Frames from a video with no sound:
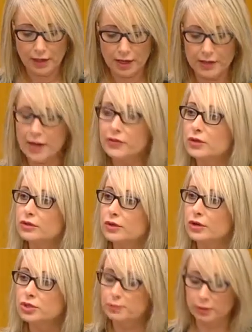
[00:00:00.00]
Another
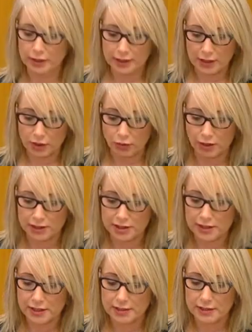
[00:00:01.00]
notable
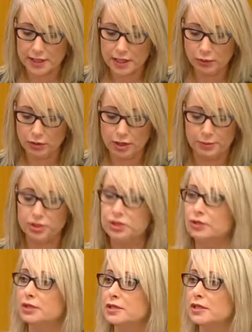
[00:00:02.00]
inequality is equal
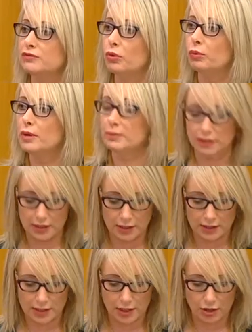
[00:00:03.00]
opportunity for women
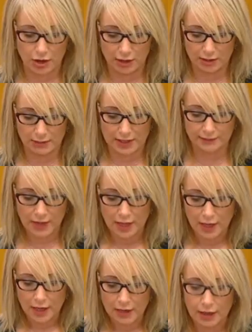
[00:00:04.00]
in the economy,
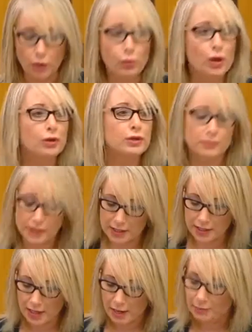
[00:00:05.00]
and I welcome
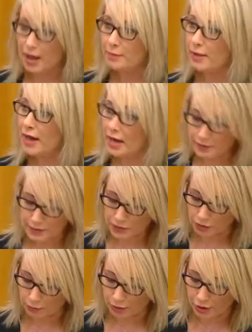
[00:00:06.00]
the
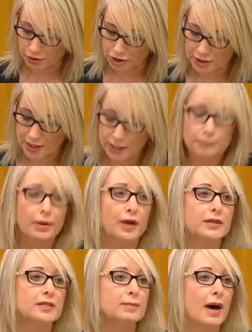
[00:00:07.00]
bipartisan approach taken
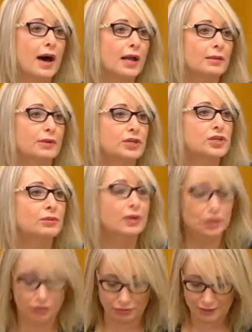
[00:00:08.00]
by this Parliament to
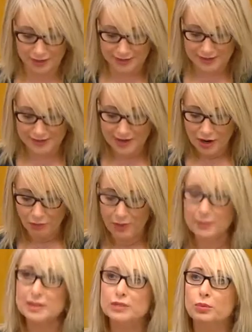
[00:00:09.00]
increase
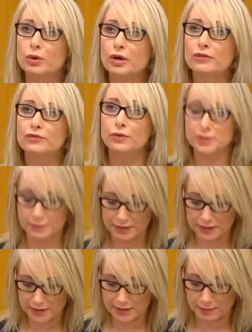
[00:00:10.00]
women's workforce
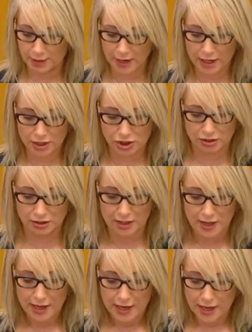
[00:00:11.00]
participation
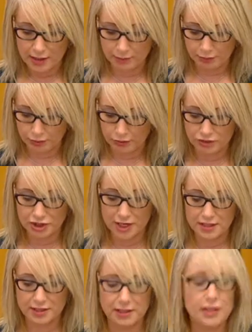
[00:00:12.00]
and improve
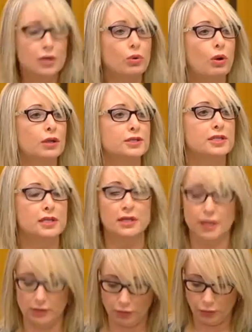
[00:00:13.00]
gender
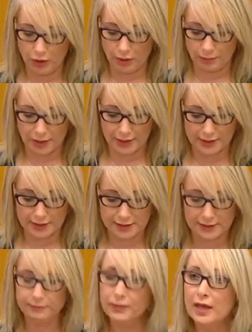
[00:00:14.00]
equality in the workplace.